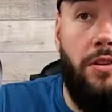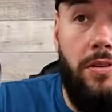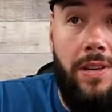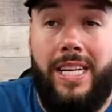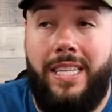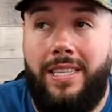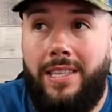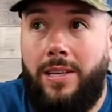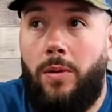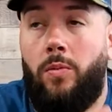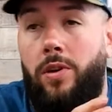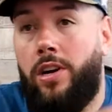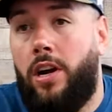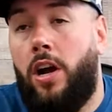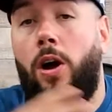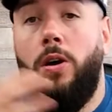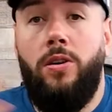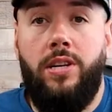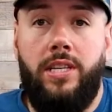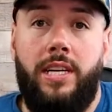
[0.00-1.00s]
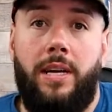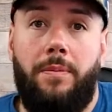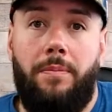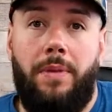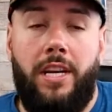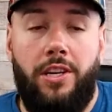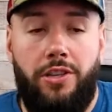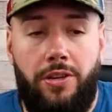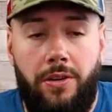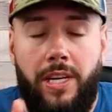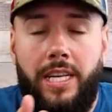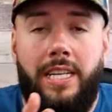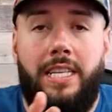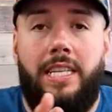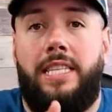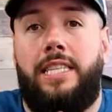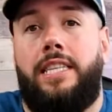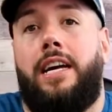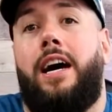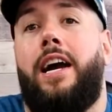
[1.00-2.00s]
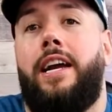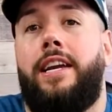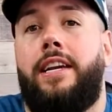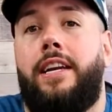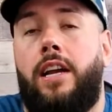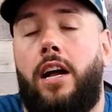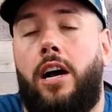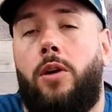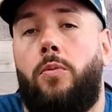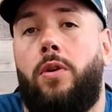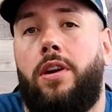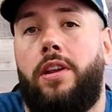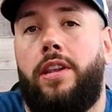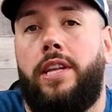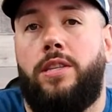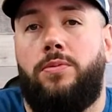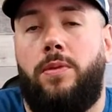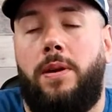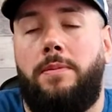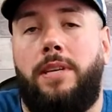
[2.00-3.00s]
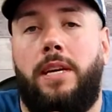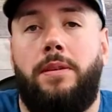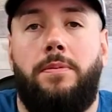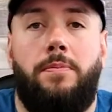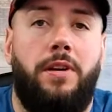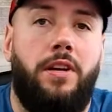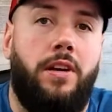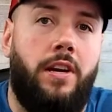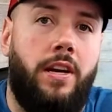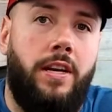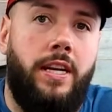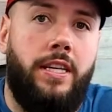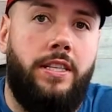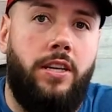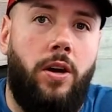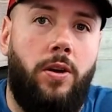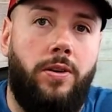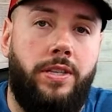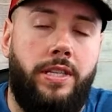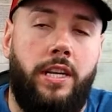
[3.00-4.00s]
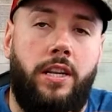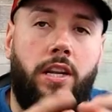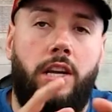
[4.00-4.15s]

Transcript: You need somewhere to host it because you could design it on one of these websites, but you're gonna need to host it.